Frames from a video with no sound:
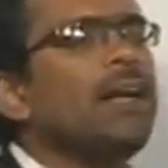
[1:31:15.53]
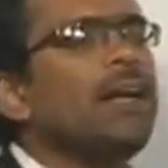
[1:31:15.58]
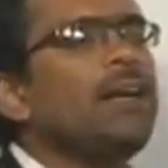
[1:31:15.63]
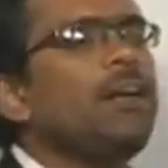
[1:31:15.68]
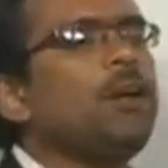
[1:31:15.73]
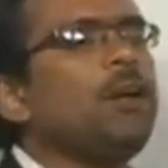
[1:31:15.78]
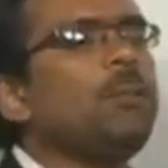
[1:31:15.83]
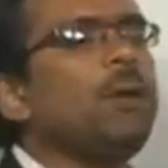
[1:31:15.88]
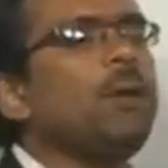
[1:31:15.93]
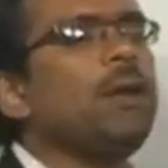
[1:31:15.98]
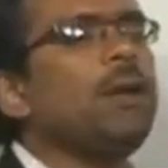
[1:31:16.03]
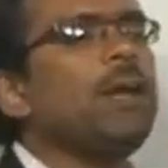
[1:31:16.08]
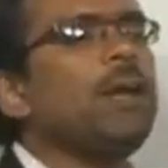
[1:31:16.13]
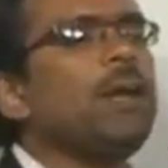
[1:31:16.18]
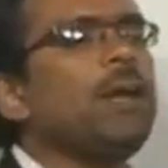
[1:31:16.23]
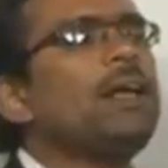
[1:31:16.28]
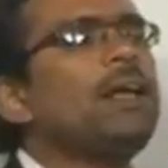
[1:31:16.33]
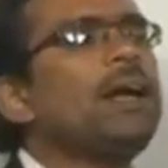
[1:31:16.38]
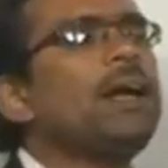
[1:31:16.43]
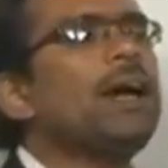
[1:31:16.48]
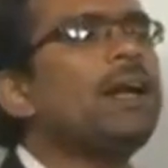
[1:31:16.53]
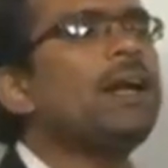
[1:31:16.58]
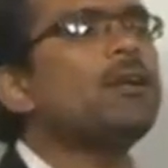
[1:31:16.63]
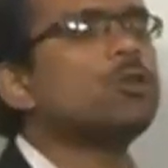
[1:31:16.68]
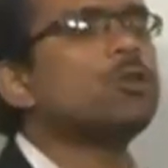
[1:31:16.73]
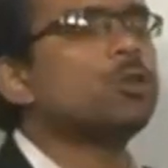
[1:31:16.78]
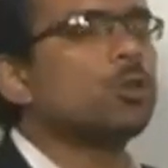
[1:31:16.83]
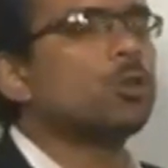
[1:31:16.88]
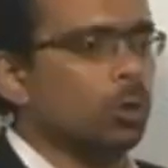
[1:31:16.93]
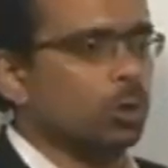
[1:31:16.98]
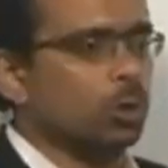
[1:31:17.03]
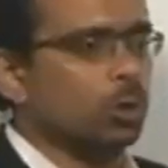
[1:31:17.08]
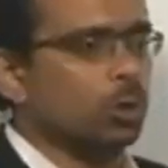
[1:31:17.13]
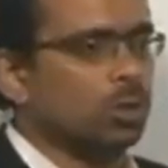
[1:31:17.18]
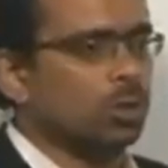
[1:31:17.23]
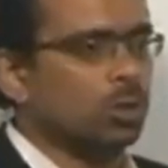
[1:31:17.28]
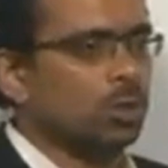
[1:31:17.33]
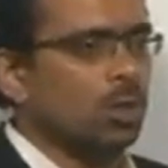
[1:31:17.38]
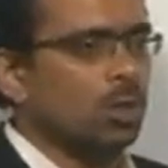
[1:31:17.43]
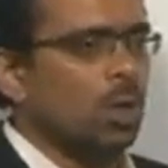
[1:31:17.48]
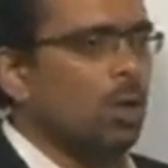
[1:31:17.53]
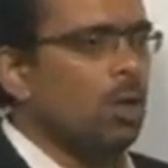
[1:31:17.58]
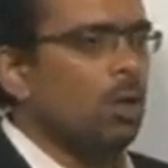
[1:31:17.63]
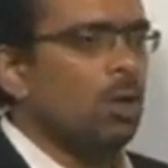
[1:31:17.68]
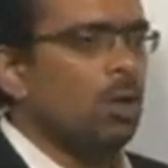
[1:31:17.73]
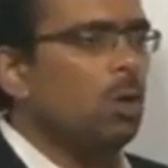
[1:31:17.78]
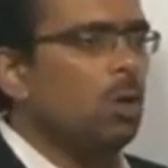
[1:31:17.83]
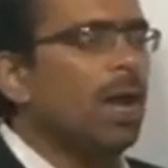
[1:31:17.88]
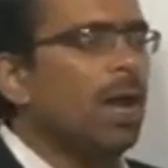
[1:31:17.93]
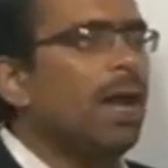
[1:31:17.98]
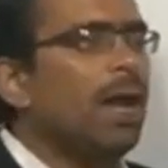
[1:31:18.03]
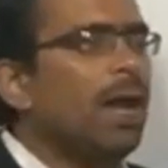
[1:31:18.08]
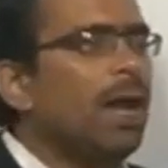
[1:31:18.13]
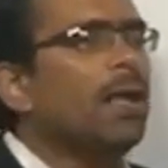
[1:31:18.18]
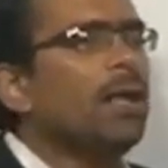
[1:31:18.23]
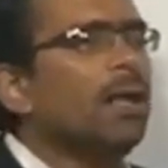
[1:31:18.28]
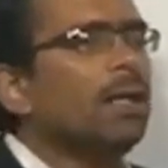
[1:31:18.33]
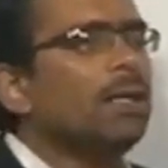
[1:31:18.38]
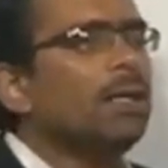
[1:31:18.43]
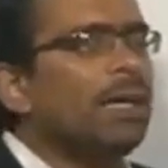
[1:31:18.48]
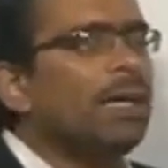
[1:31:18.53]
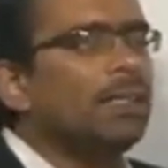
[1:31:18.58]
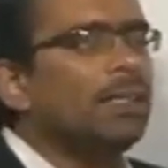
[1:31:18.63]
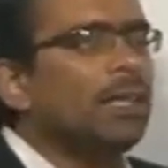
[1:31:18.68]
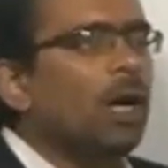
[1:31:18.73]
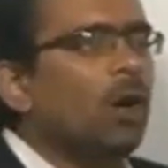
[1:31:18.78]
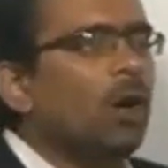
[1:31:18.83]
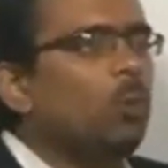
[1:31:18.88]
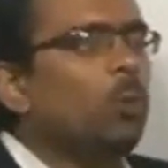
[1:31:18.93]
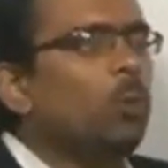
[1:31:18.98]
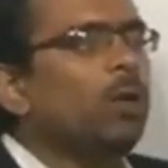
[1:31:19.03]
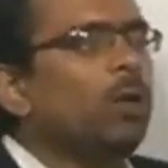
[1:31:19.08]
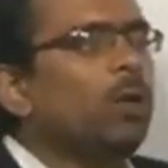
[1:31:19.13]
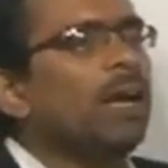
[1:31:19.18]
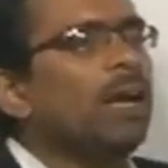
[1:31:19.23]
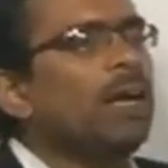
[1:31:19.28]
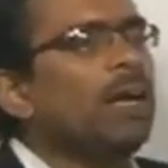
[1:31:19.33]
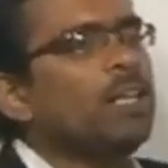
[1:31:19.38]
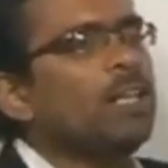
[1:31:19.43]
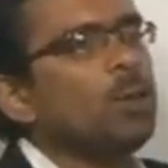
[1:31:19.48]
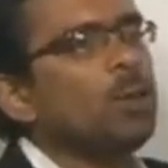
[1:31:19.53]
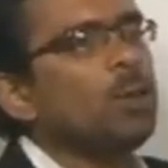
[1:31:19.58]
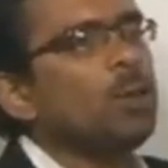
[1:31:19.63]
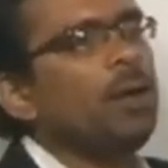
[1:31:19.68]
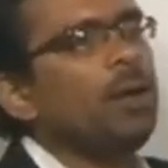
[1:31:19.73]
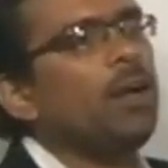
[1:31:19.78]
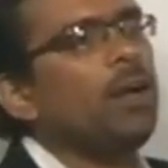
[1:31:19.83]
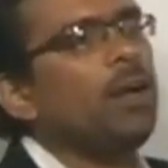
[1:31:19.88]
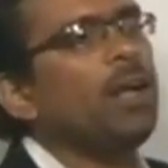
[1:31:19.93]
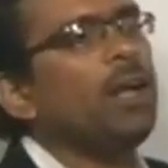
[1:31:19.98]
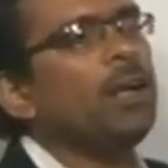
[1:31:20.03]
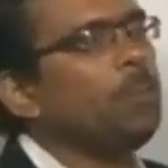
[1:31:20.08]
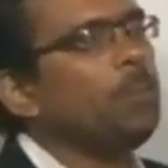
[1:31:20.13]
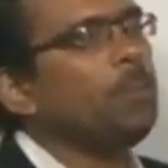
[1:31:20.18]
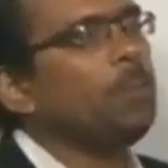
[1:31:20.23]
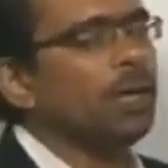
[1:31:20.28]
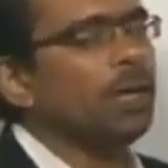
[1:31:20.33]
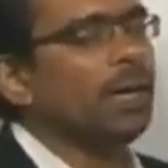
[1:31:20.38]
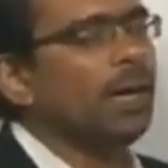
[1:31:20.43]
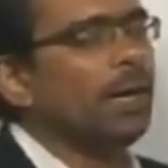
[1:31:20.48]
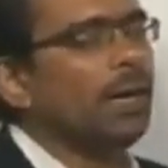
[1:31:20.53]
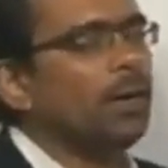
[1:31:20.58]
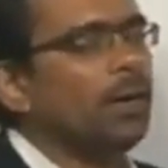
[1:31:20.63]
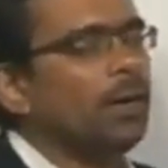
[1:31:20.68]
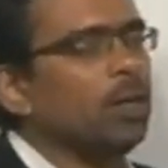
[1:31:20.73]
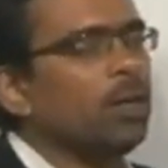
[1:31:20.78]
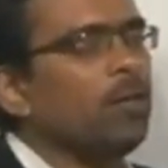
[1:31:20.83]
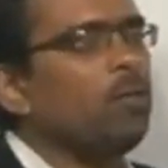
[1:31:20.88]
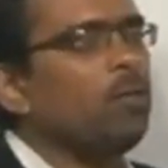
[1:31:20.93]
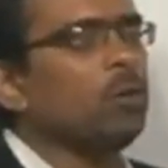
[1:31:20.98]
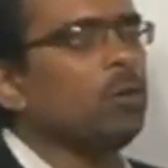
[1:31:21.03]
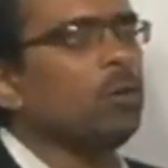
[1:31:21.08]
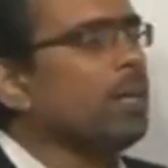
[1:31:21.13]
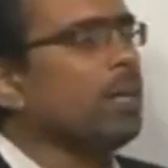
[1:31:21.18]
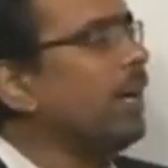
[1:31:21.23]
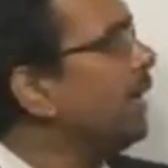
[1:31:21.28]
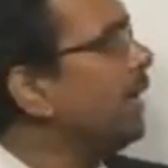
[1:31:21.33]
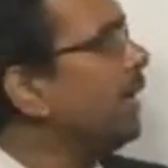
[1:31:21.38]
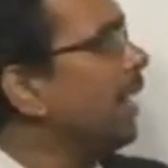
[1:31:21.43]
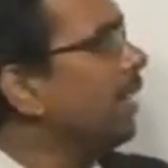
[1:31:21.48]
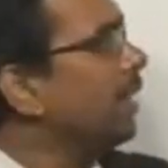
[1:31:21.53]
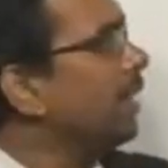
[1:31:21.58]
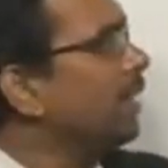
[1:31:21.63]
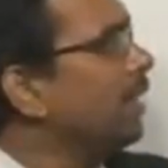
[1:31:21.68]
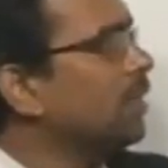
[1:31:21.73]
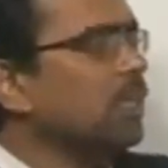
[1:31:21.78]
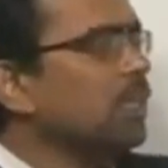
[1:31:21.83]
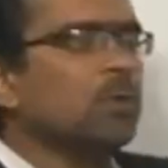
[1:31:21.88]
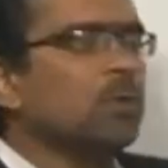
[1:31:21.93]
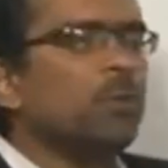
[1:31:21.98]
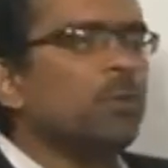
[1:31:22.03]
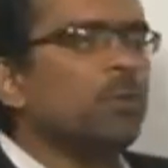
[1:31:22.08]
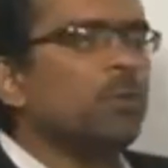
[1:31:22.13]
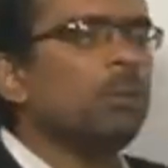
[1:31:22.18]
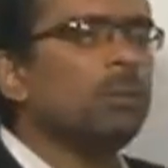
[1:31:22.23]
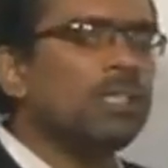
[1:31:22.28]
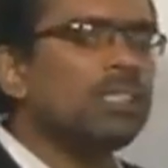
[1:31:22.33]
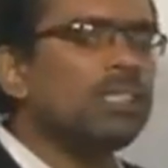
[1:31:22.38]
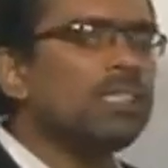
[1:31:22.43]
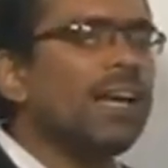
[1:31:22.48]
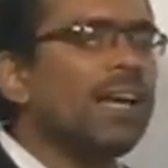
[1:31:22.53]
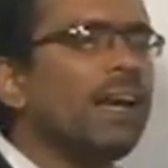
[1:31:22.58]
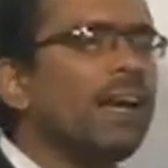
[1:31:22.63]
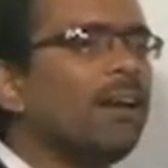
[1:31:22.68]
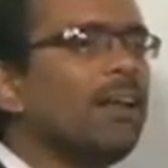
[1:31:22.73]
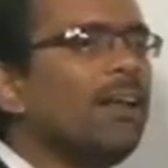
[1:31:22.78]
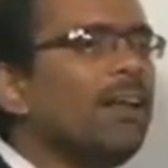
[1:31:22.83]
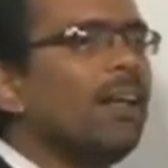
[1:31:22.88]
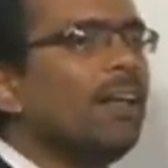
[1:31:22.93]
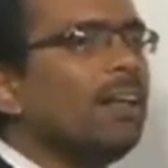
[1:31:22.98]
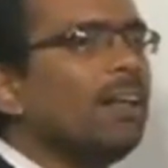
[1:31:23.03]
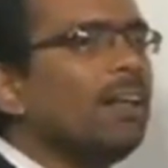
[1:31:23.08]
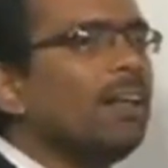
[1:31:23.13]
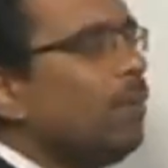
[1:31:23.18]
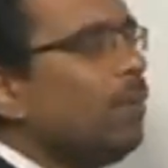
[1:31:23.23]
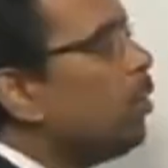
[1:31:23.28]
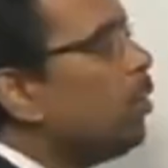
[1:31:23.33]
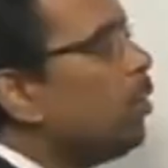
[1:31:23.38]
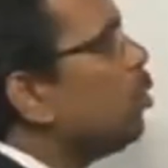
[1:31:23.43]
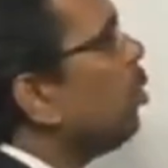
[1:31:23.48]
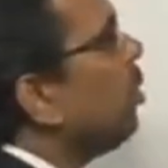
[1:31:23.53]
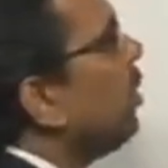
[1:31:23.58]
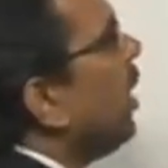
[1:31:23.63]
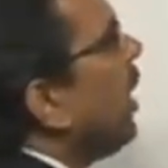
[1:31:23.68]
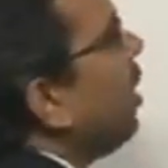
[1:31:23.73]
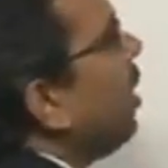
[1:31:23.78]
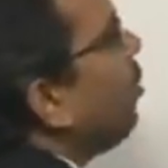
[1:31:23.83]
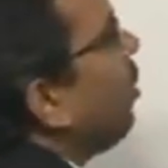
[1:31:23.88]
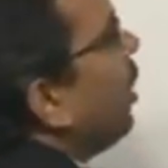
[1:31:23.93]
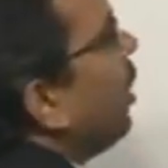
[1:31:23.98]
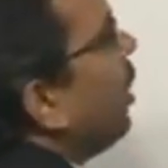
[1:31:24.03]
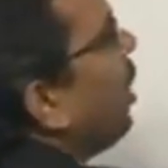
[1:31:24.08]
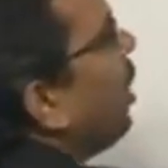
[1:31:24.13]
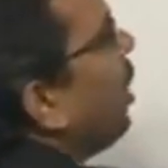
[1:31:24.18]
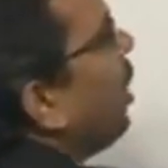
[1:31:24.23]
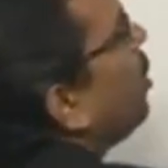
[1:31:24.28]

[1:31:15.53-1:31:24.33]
current dependent current source. Okay, that is output current is dependent on input current. If you say that this is from this side, then we should take one